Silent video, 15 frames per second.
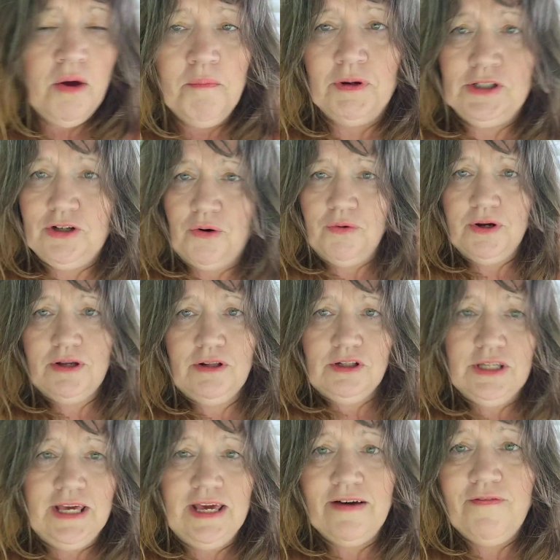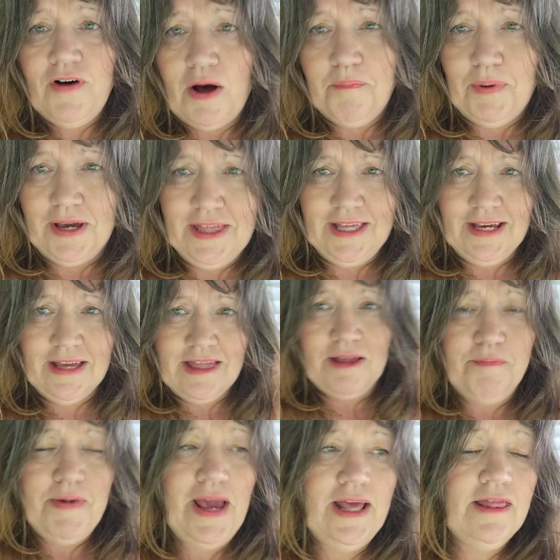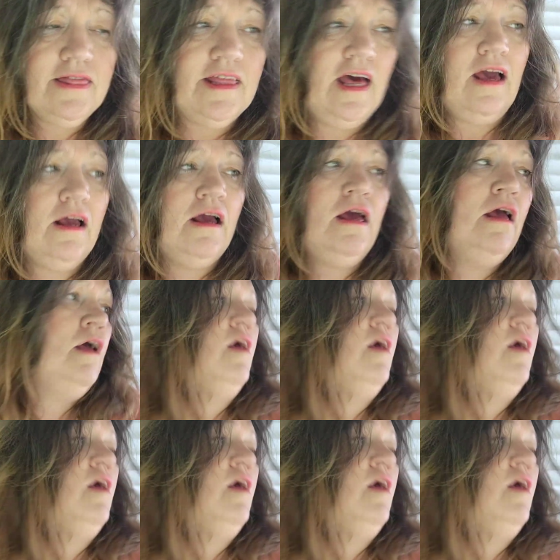but don't give up I think is the main thing